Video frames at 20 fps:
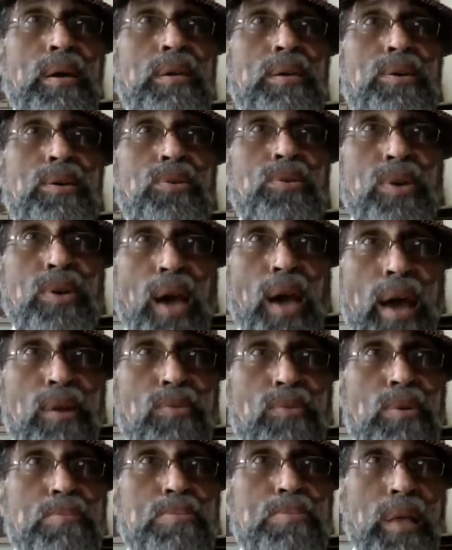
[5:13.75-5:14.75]
you got to
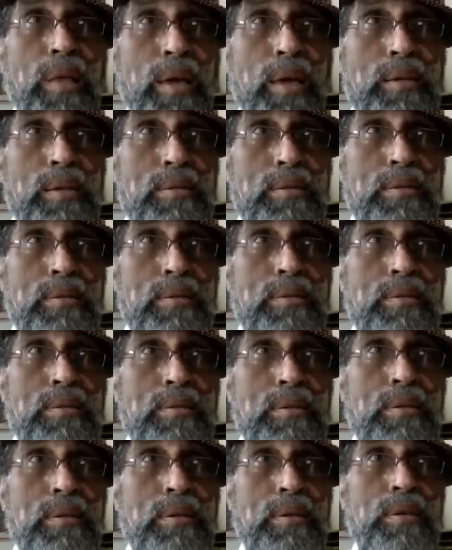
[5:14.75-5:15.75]
replace
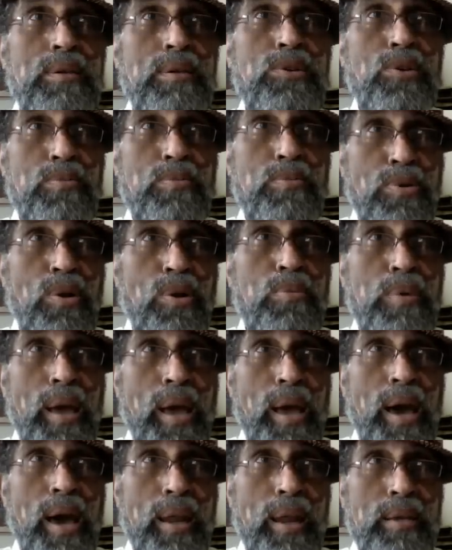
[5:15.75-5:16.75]
your
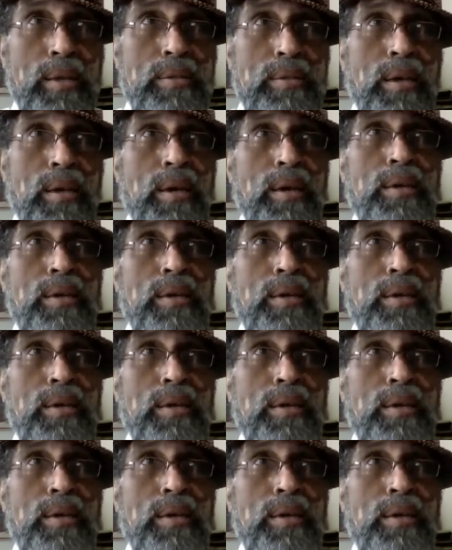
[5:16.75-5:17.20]
probiotics.